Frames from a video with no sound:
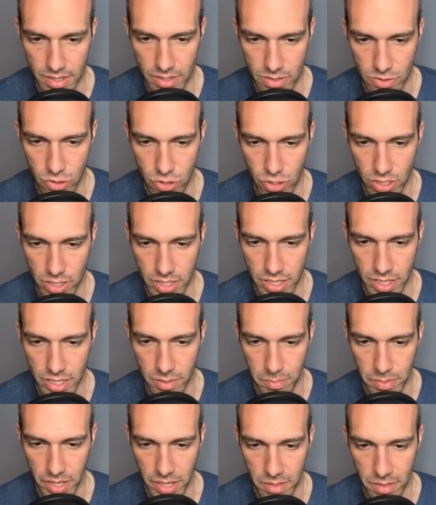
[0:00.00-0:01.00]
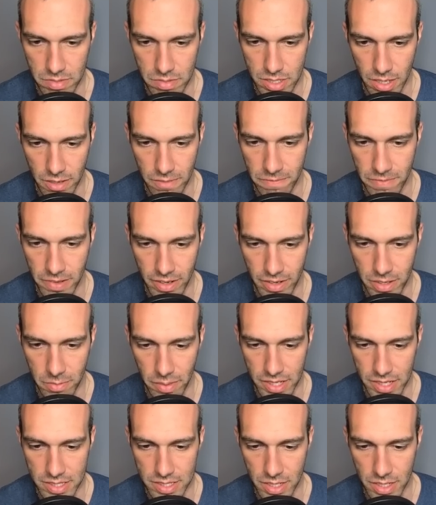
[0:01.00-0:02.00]
jerk here, but I'm dumbfounded by
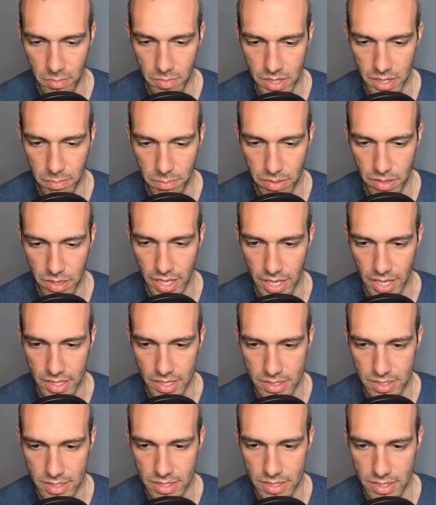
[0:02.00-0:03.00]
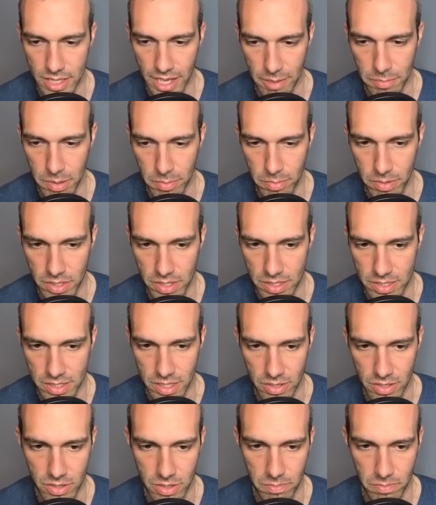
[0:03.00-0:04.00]
some of the plays that people
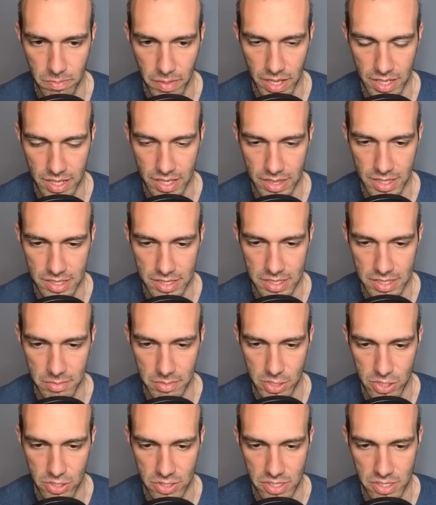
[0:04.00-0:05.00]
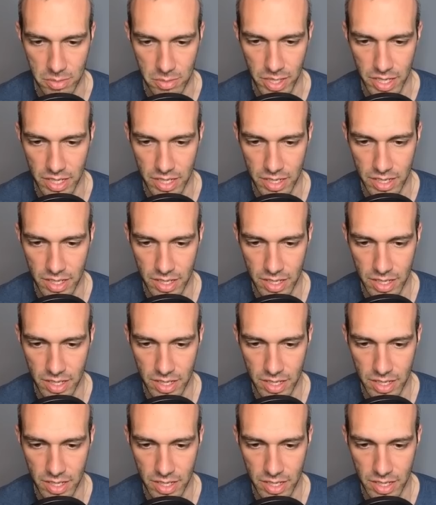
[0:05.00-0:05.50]
continue to make in these submissions to me.